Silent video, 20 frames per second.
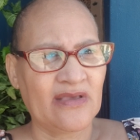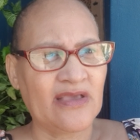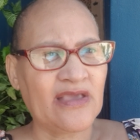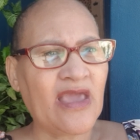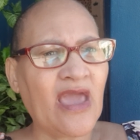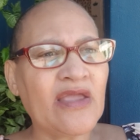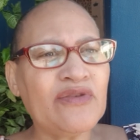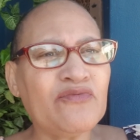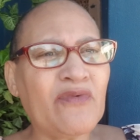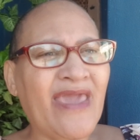
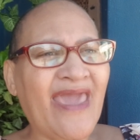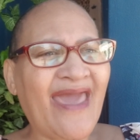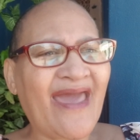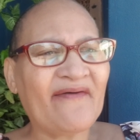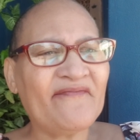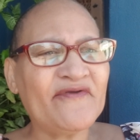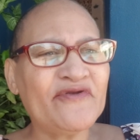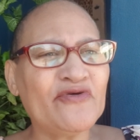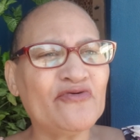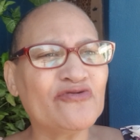can we
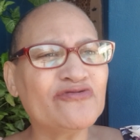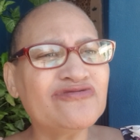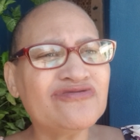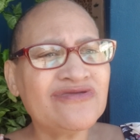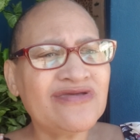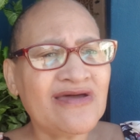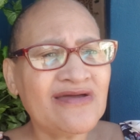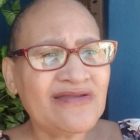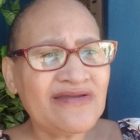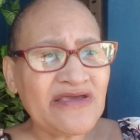have an
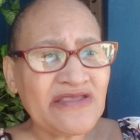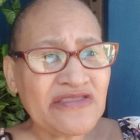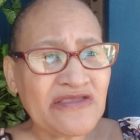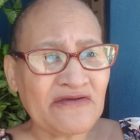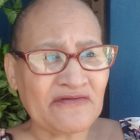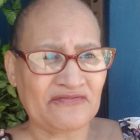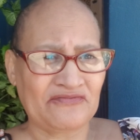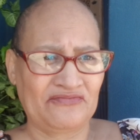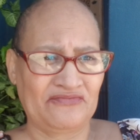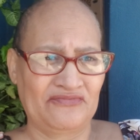
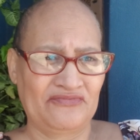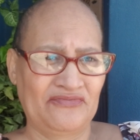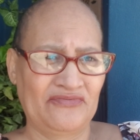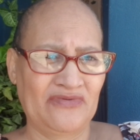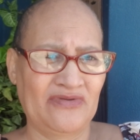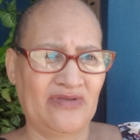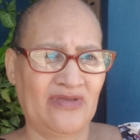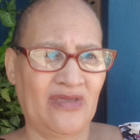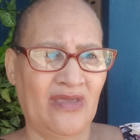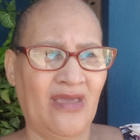alternative
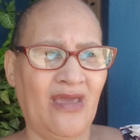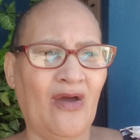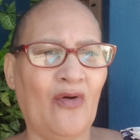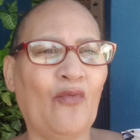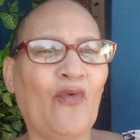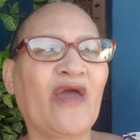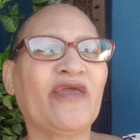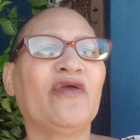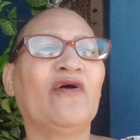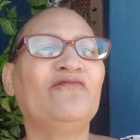
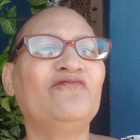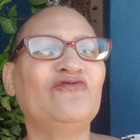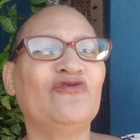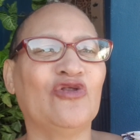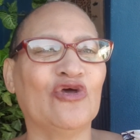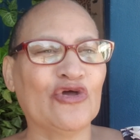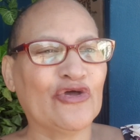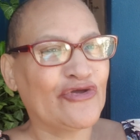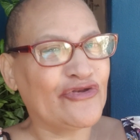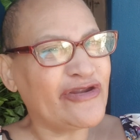way of
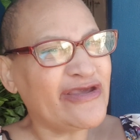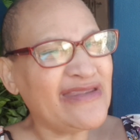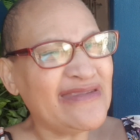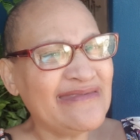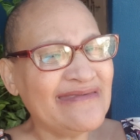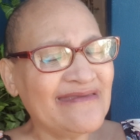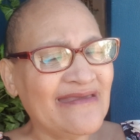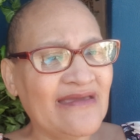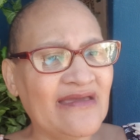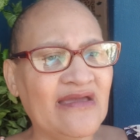learning
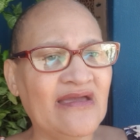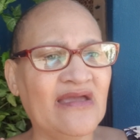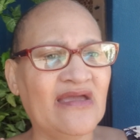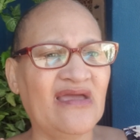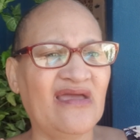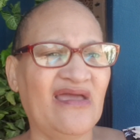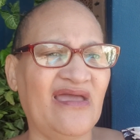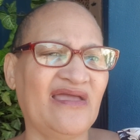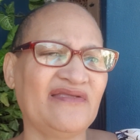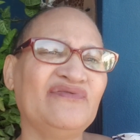
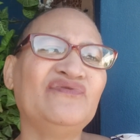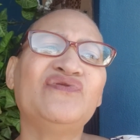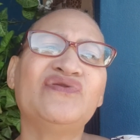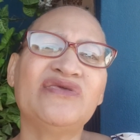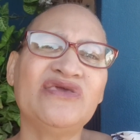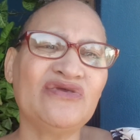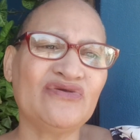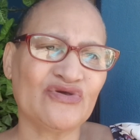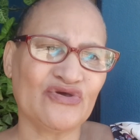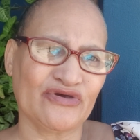and
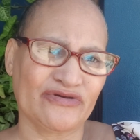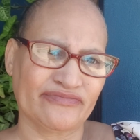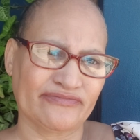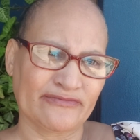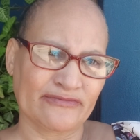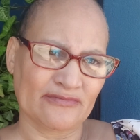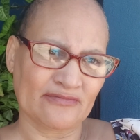teaching?